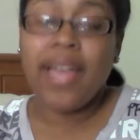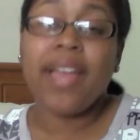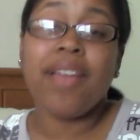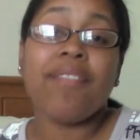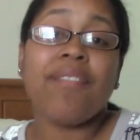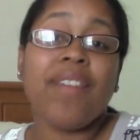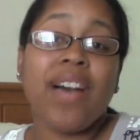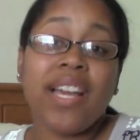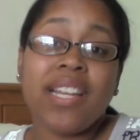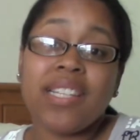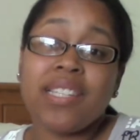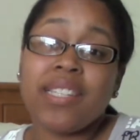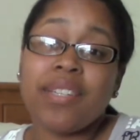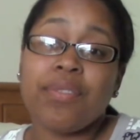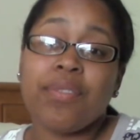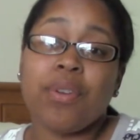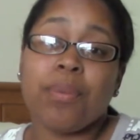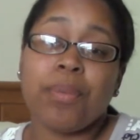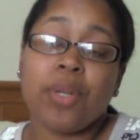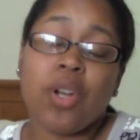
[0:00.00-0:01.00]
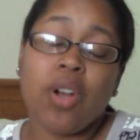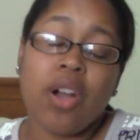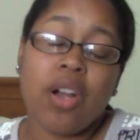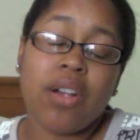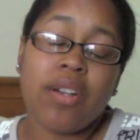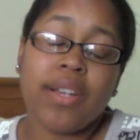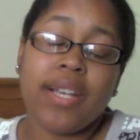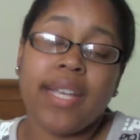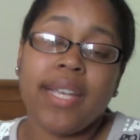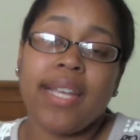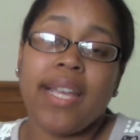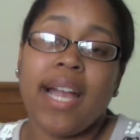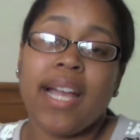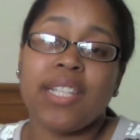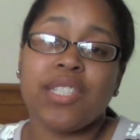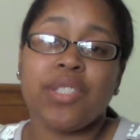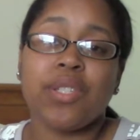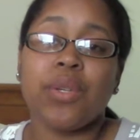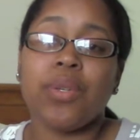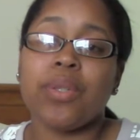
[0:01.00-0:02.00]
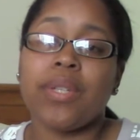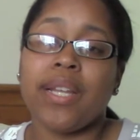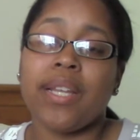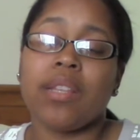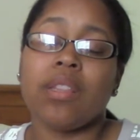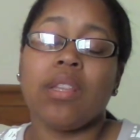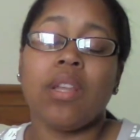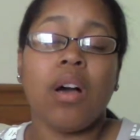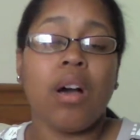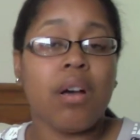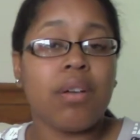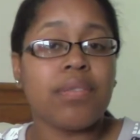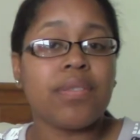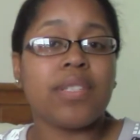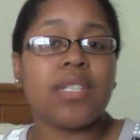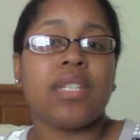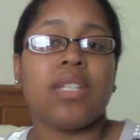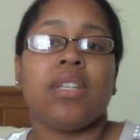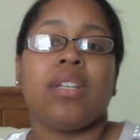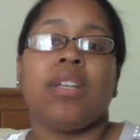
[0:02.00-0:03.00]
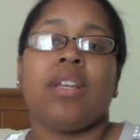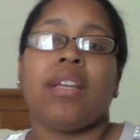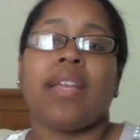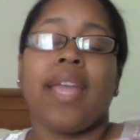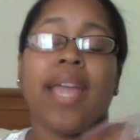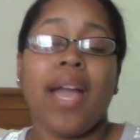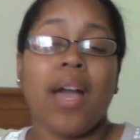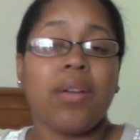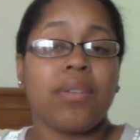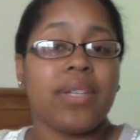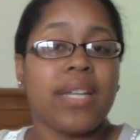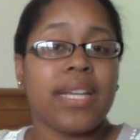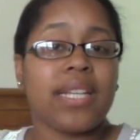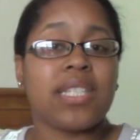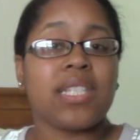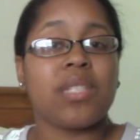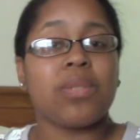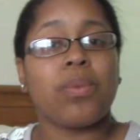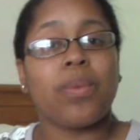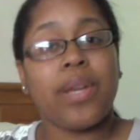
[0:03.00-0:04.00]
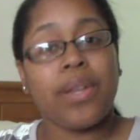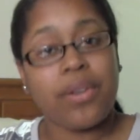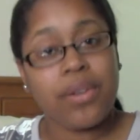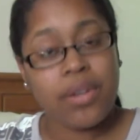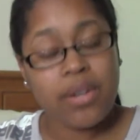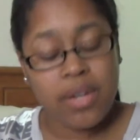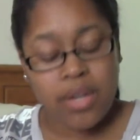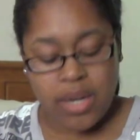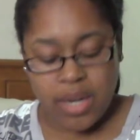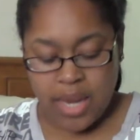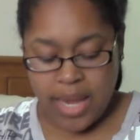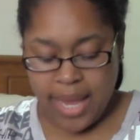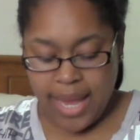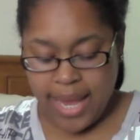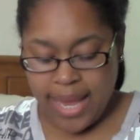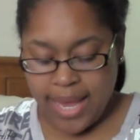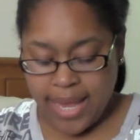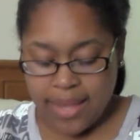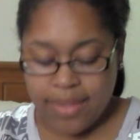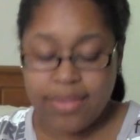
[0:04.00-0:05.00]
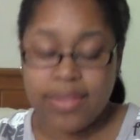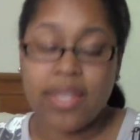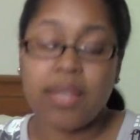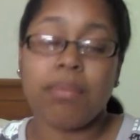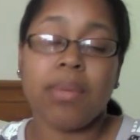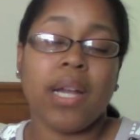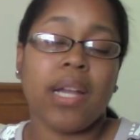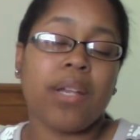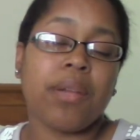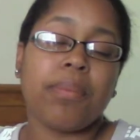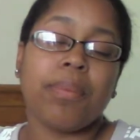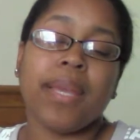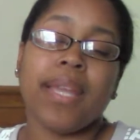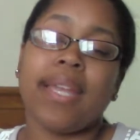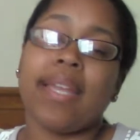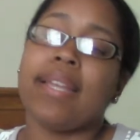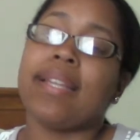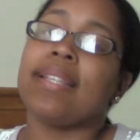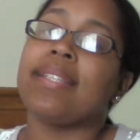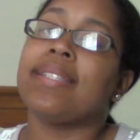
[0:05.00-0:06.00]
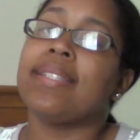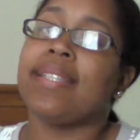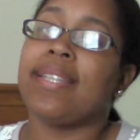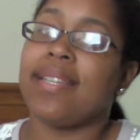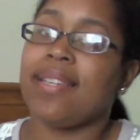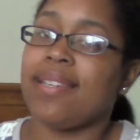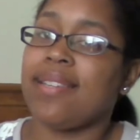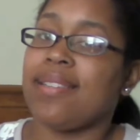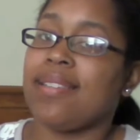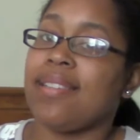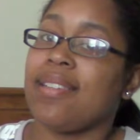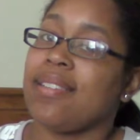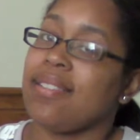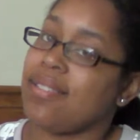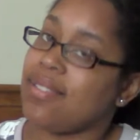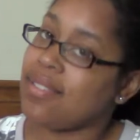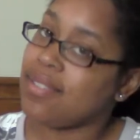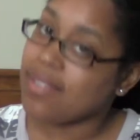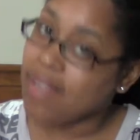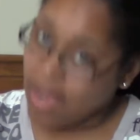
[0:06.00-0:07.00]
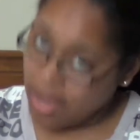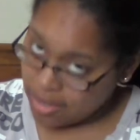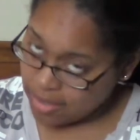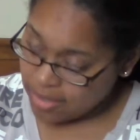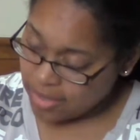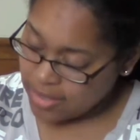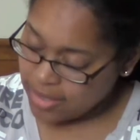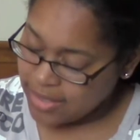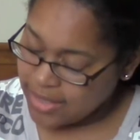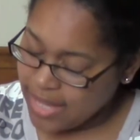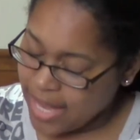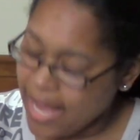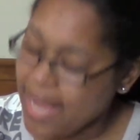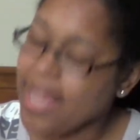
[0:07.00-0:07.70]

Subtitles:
And finally for Macari, I sold a loft cow neck sweater, and the buyer paid $10.